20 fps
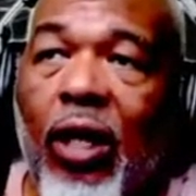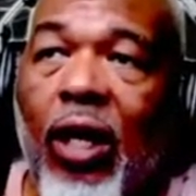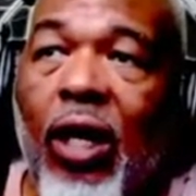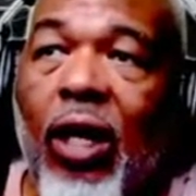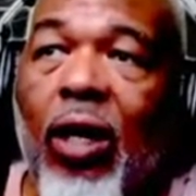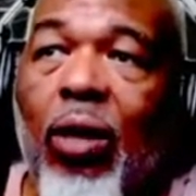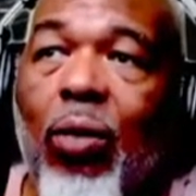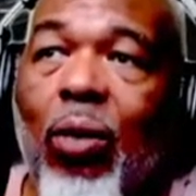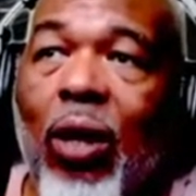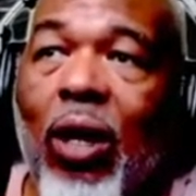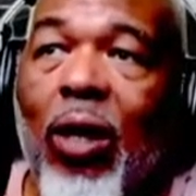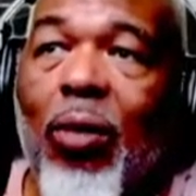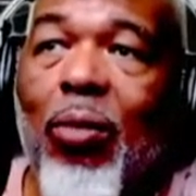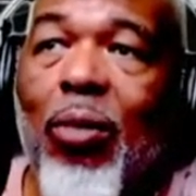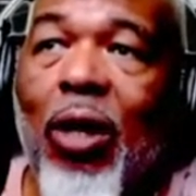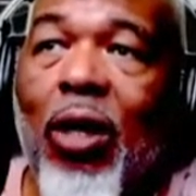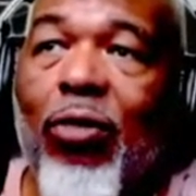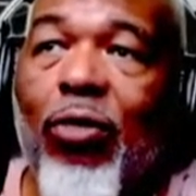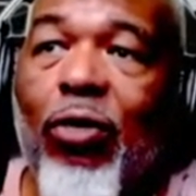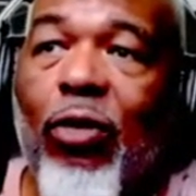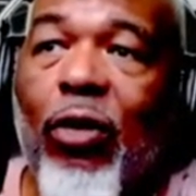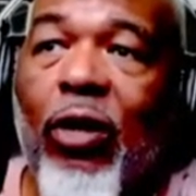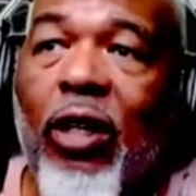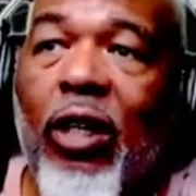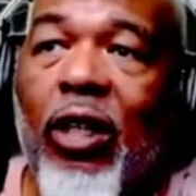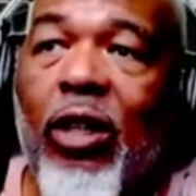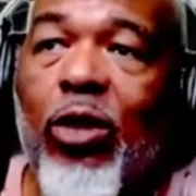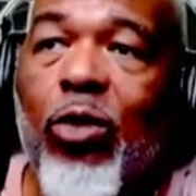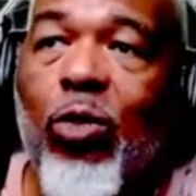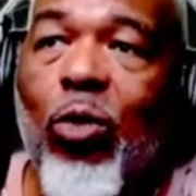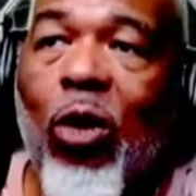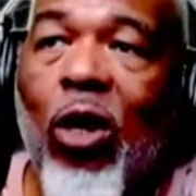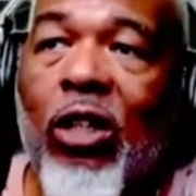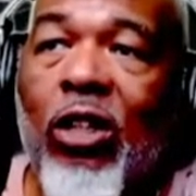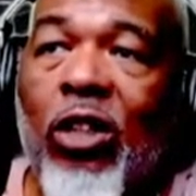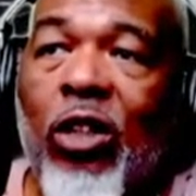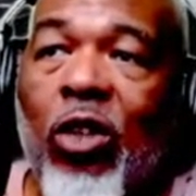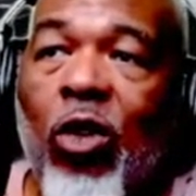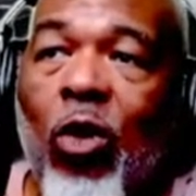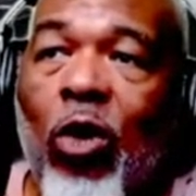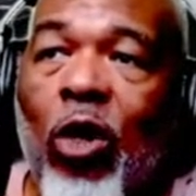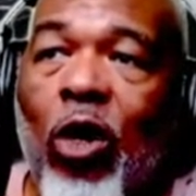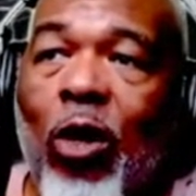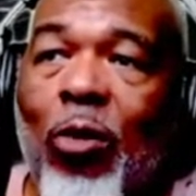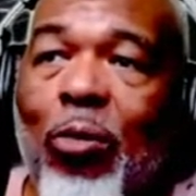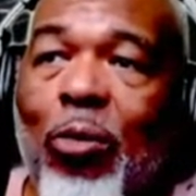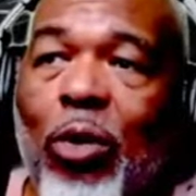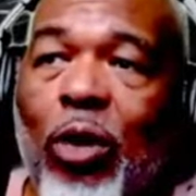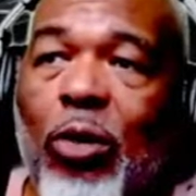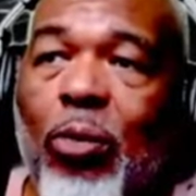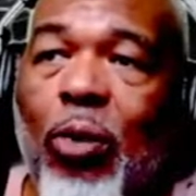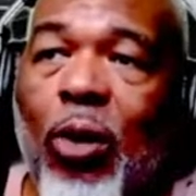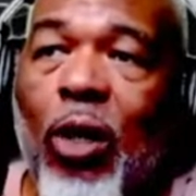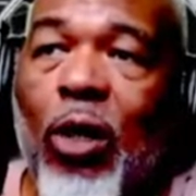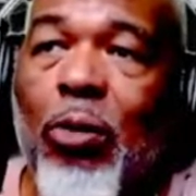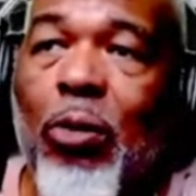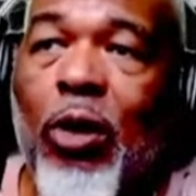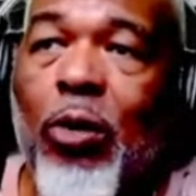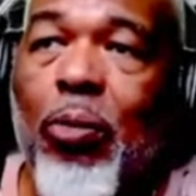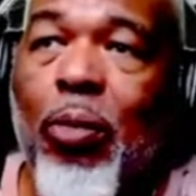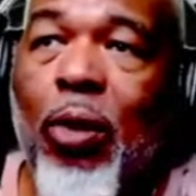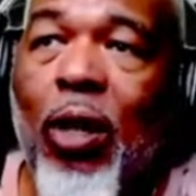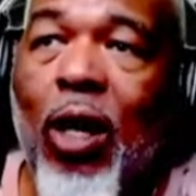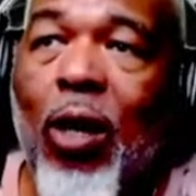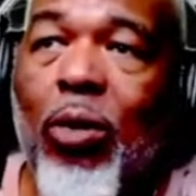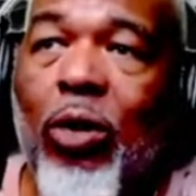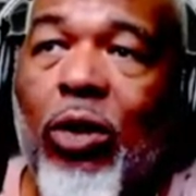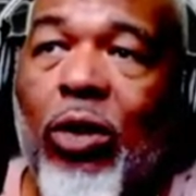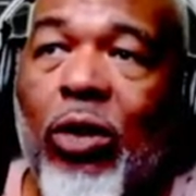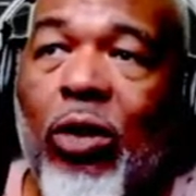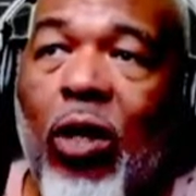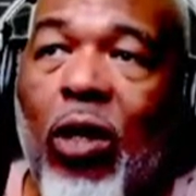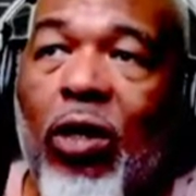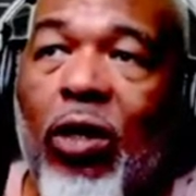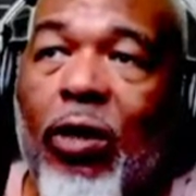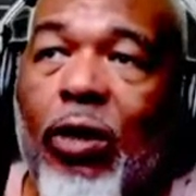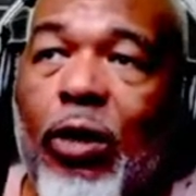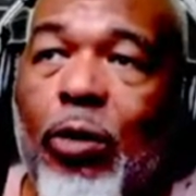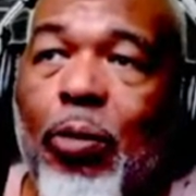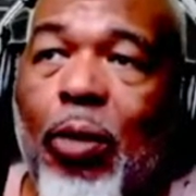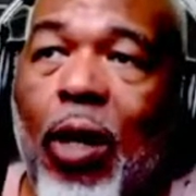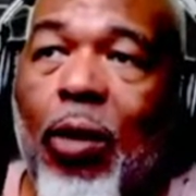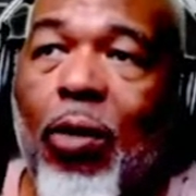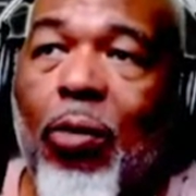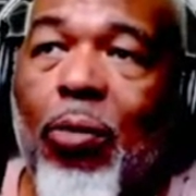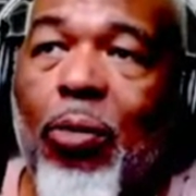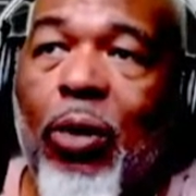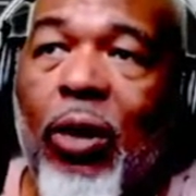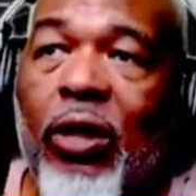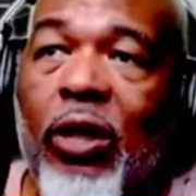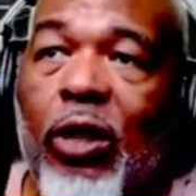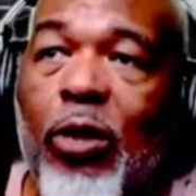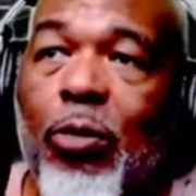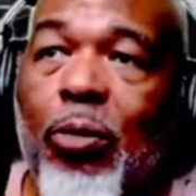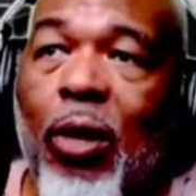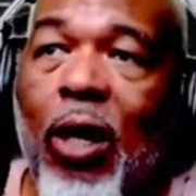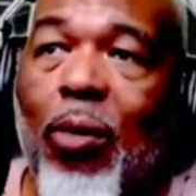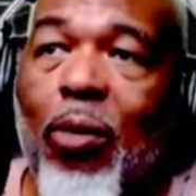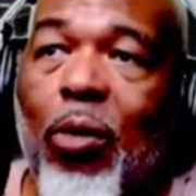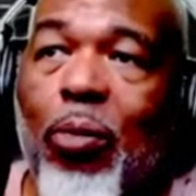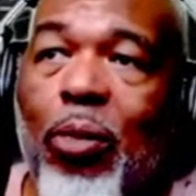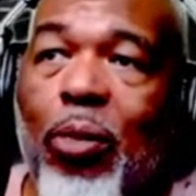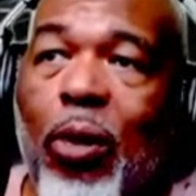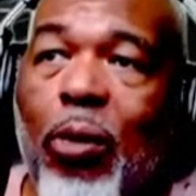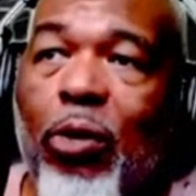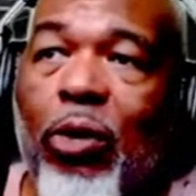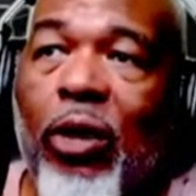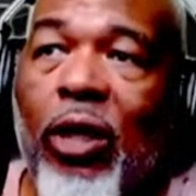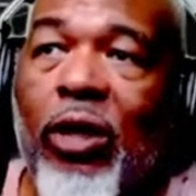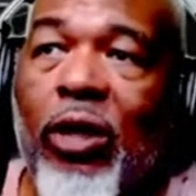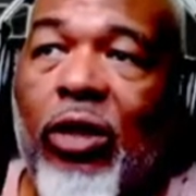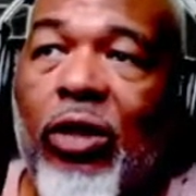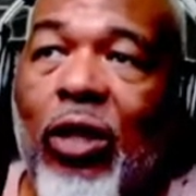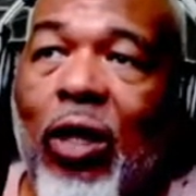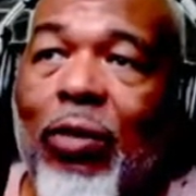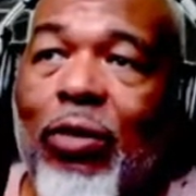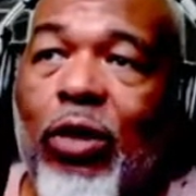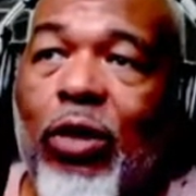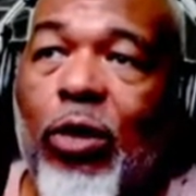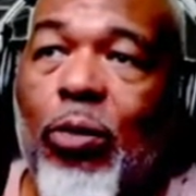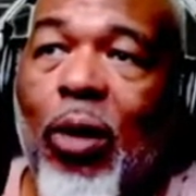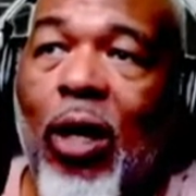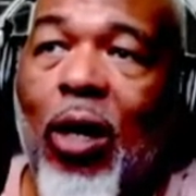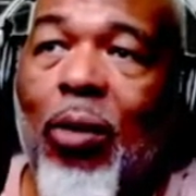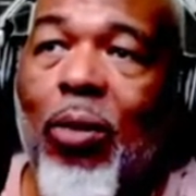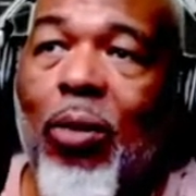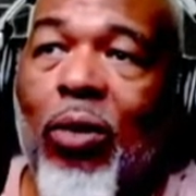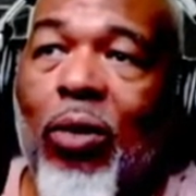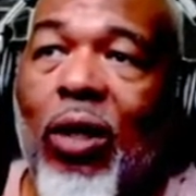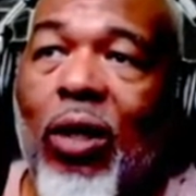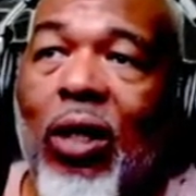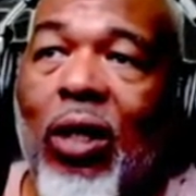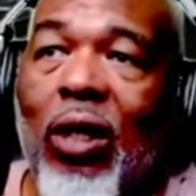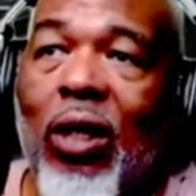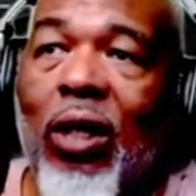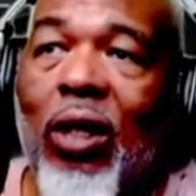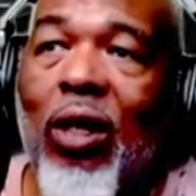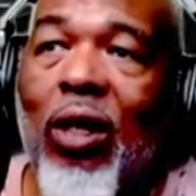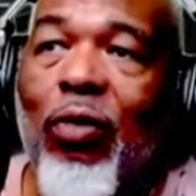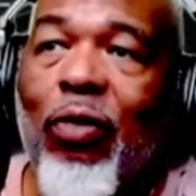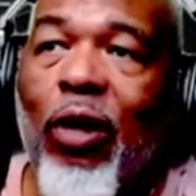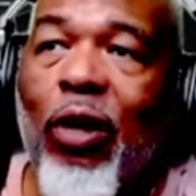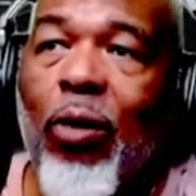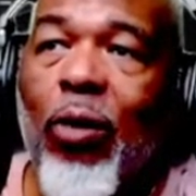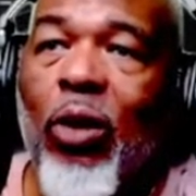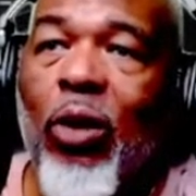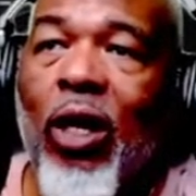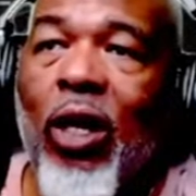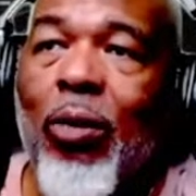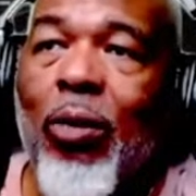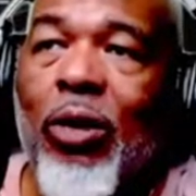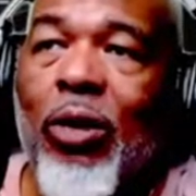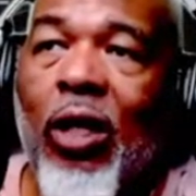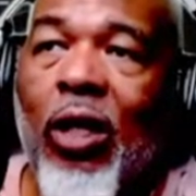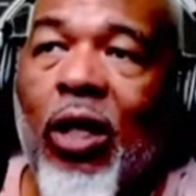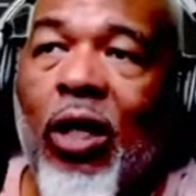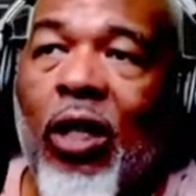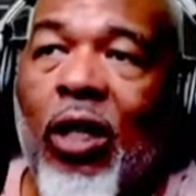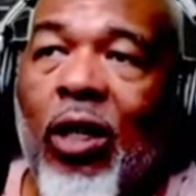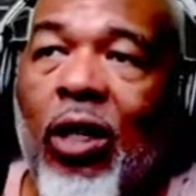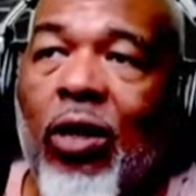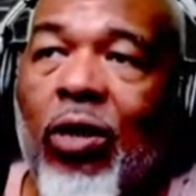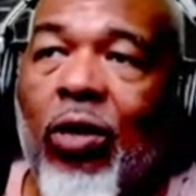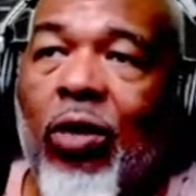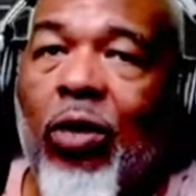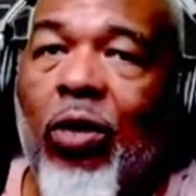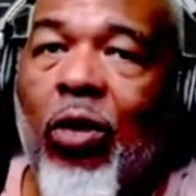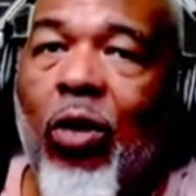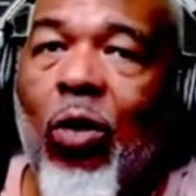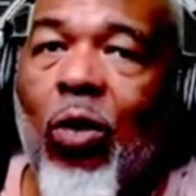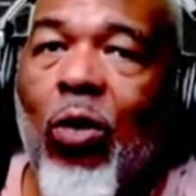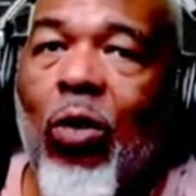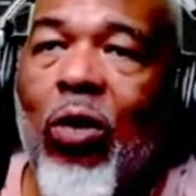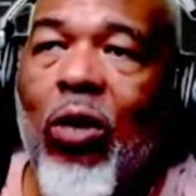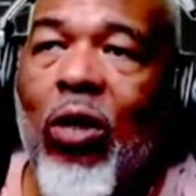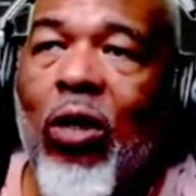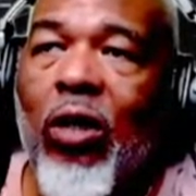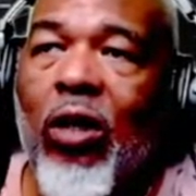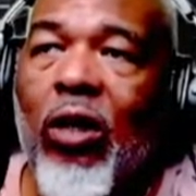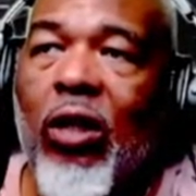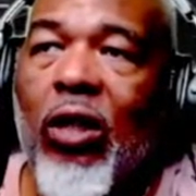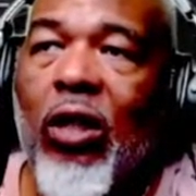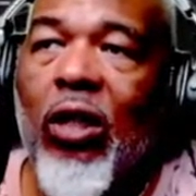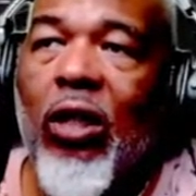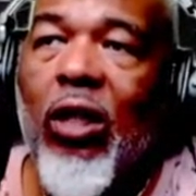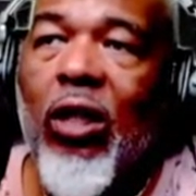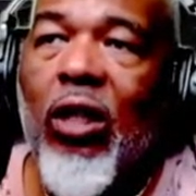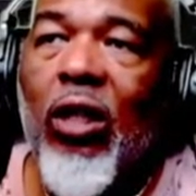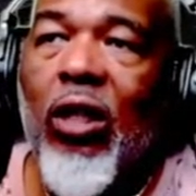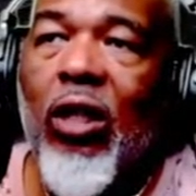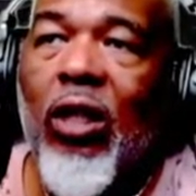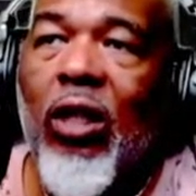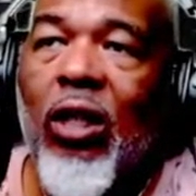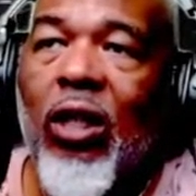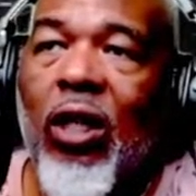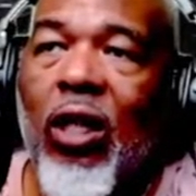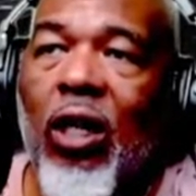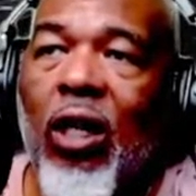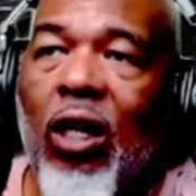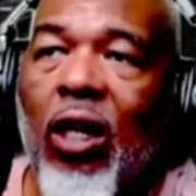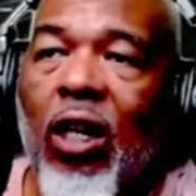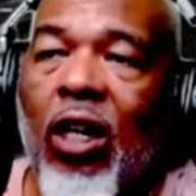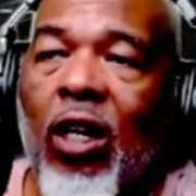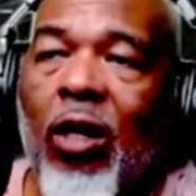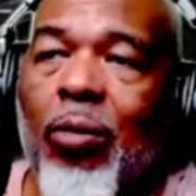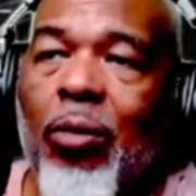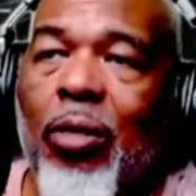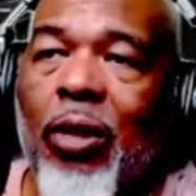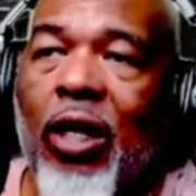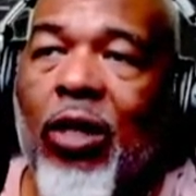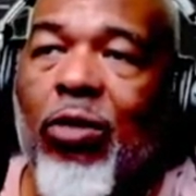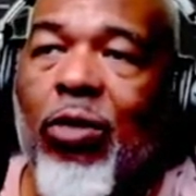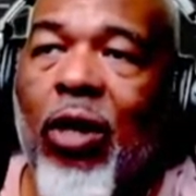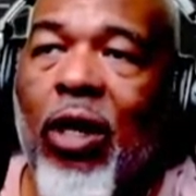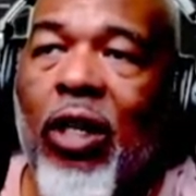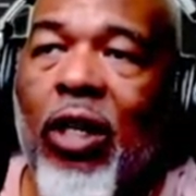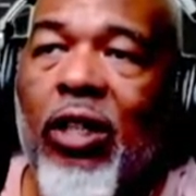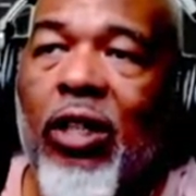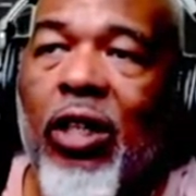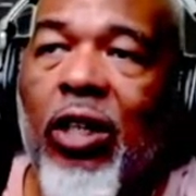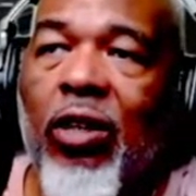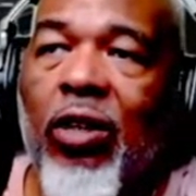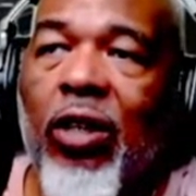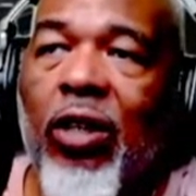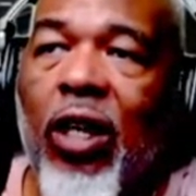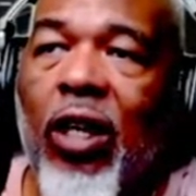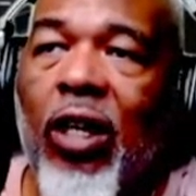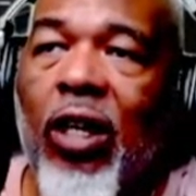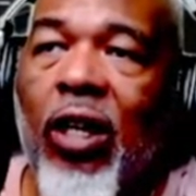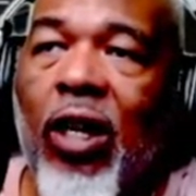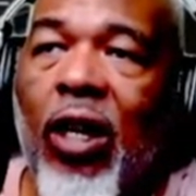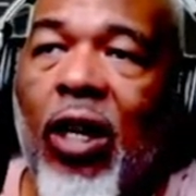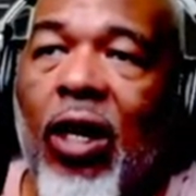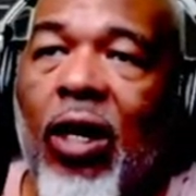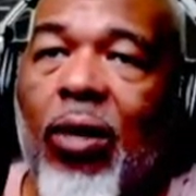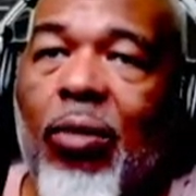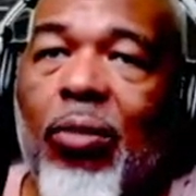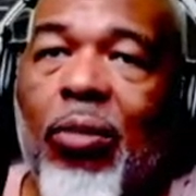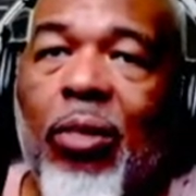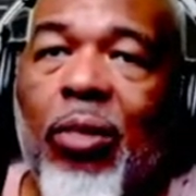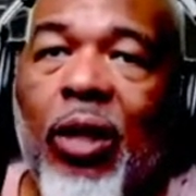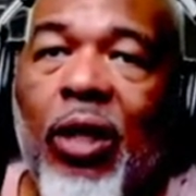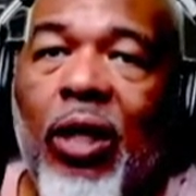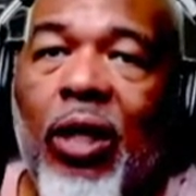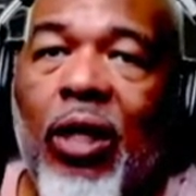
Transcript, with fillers: Anyway, my friends, watch, order our books, Prospects Bible, Sergeant Arms Bible, President's Bible, Public Relations Officer's Bible, available on Amazon, Kindle, or on black dragons gear dot com.